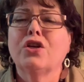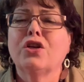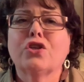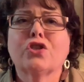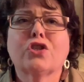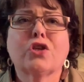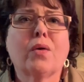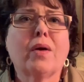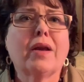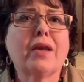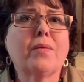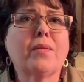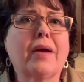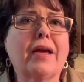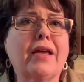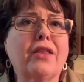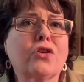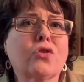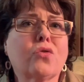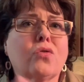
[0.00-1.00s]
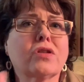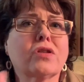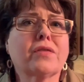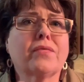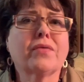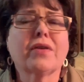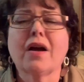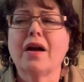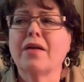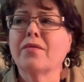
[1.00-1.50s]
So anyway, in the course of
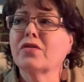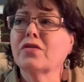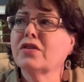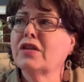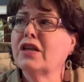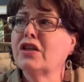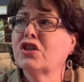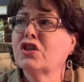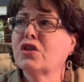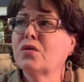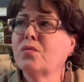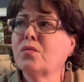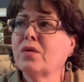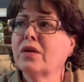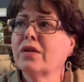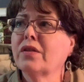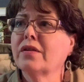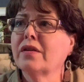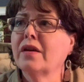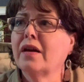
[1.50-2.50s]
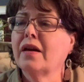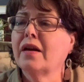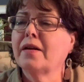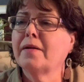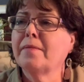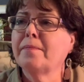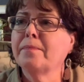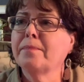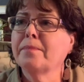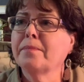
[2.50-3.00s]
a conversation with
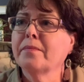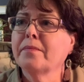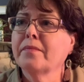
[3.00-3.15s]
um,